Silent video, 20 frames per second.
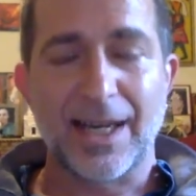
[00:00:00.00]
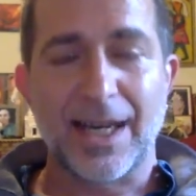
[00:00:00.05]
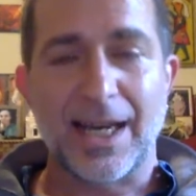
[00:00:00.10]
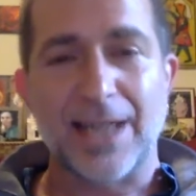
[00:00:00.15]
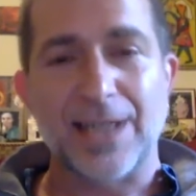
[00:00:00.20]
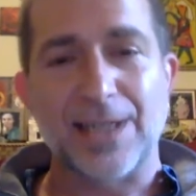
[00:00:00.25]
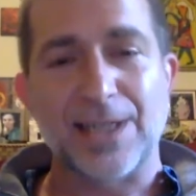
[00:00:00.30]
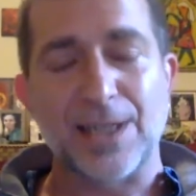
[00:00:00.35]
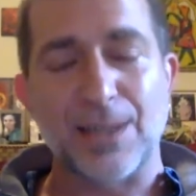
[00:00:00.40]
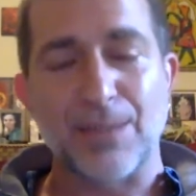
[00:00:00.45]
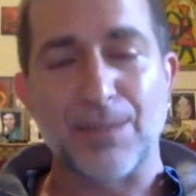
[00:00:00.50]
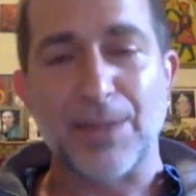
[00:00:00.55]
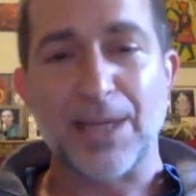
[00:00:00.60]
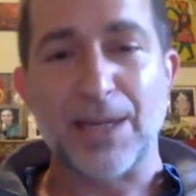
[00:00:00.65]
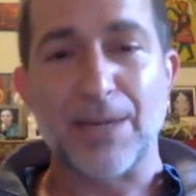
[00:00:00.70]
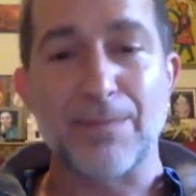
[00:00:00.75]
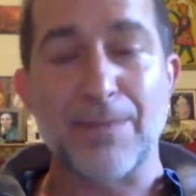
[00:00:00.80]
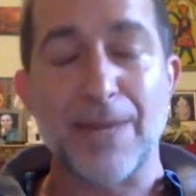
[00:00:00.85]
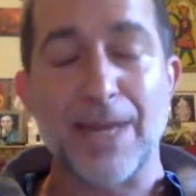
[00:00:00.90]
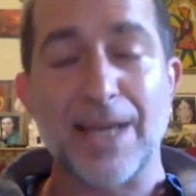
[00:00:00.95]
And something
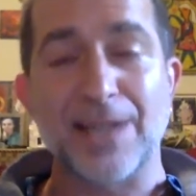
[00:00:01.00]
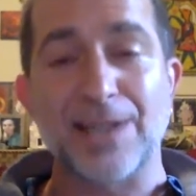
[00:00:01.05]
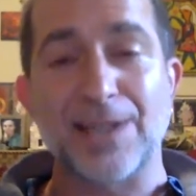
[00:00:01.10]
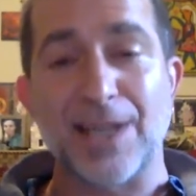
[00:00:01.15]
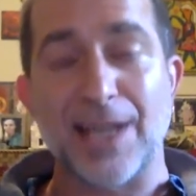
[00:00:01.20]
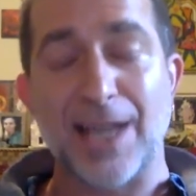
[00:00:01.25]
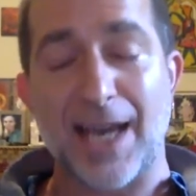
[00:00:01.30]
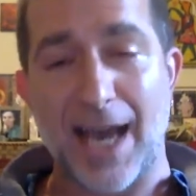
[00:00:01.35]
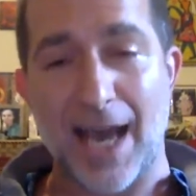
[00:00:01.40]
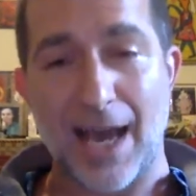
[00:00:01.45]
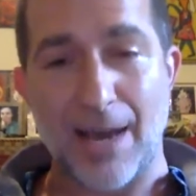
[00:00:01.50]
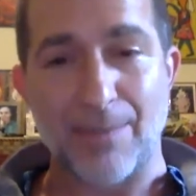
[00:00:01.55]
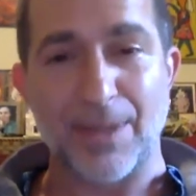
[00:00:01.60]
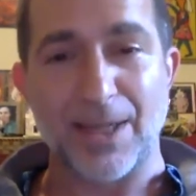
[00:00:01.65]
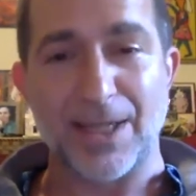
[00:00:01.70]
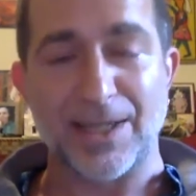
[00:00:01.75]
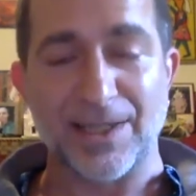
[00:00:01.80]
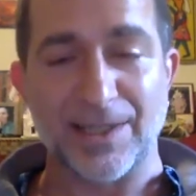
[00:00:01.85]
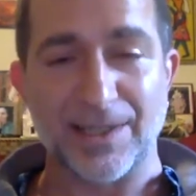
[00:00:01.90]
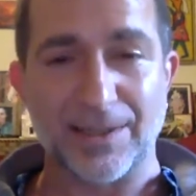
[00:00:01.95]
amazing
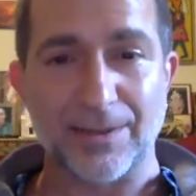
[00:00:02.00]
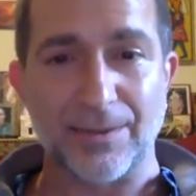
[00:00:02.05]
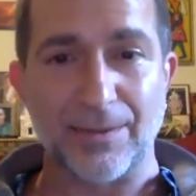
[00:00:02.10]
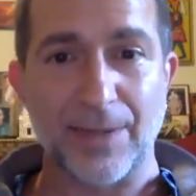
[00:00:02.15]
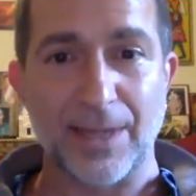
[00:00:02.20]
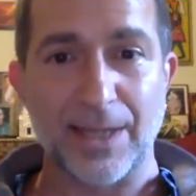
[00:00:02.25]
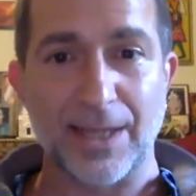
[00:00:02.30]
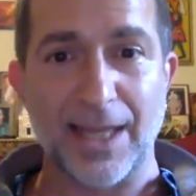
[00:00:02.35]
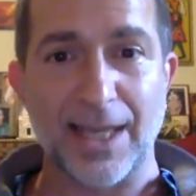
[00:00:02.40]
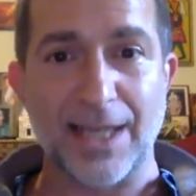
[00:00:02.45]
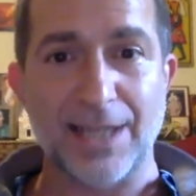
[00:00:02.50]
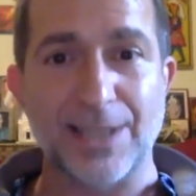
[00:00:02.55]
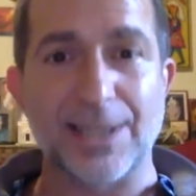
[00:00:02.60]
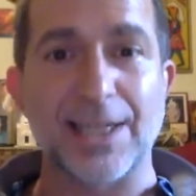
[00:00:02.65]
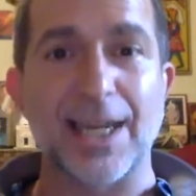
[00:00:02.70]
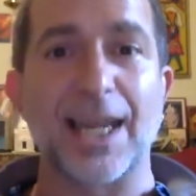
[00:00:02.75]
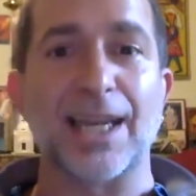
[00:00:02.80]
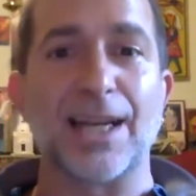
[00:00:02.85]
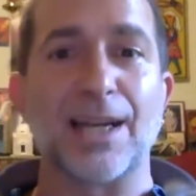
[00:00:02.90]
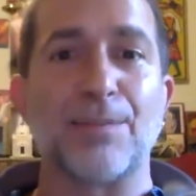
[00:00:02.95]
happens when they
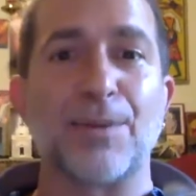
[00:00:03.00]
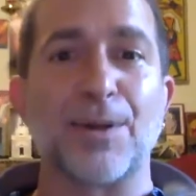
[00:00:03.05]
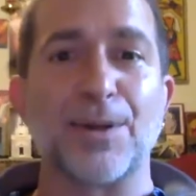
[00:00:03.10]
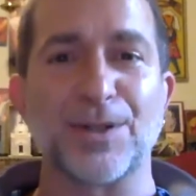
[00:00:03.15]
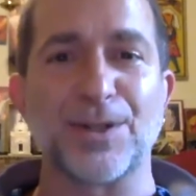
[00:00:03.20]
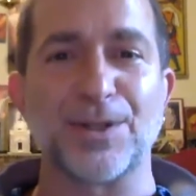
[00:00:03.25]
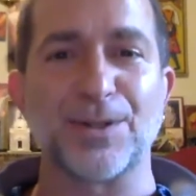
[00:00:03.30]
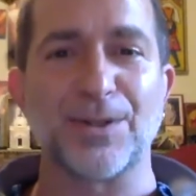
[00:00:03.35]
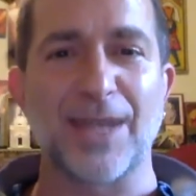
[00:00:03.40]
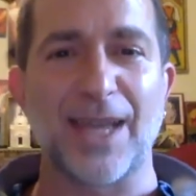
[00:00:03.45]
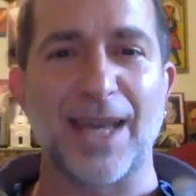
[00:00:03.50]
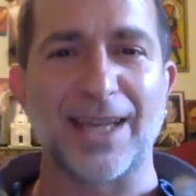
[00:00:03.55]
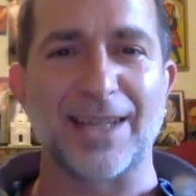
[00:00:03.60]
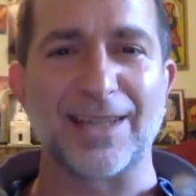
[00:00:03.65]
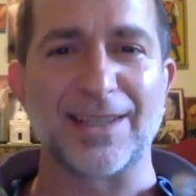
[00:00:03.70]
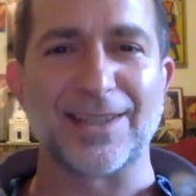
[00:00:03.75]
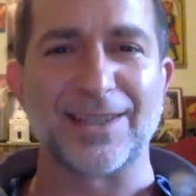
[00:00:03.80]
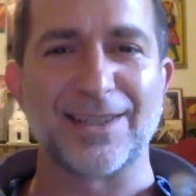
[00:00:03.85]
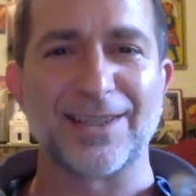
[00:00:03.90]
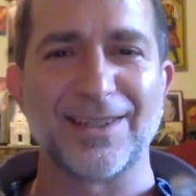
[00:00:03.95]
stand up on two
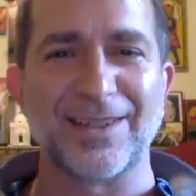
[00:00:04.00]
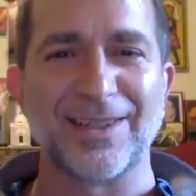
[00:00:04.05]
legs,